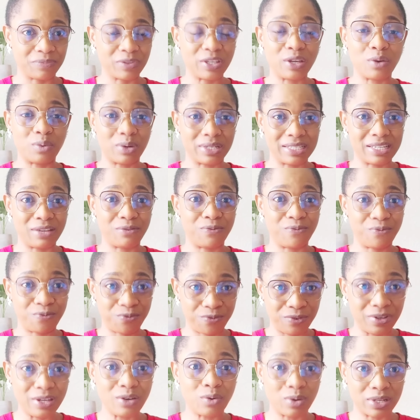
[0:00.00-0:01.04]
It
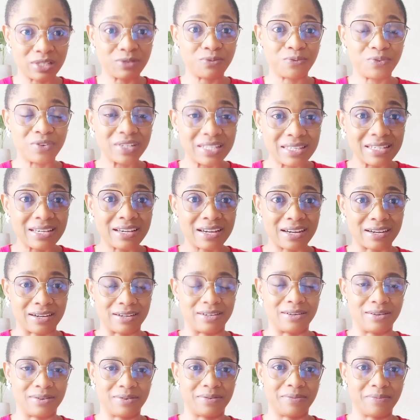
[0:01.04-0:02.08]
was
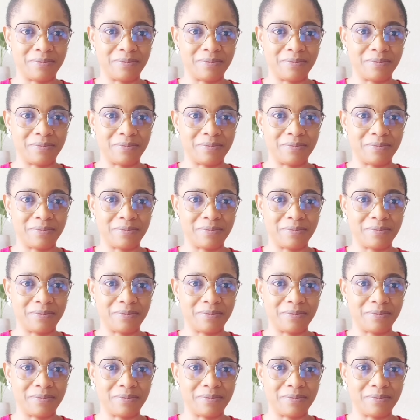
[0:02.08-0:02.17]
physical.